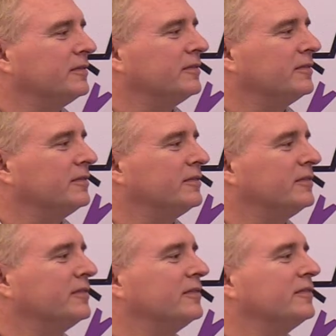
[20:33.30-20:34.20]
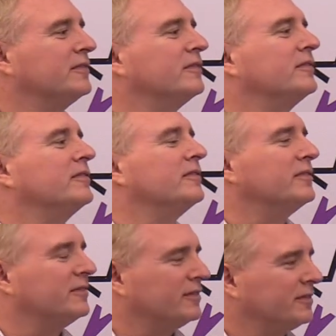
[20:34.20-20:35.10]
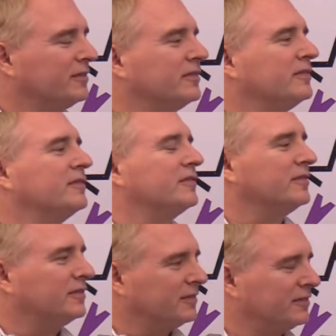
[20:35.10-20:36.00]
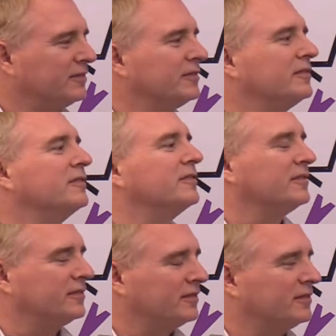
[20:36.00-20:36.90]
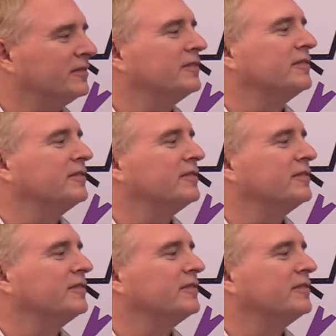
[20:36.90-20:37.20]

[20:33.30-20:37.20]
[no speech]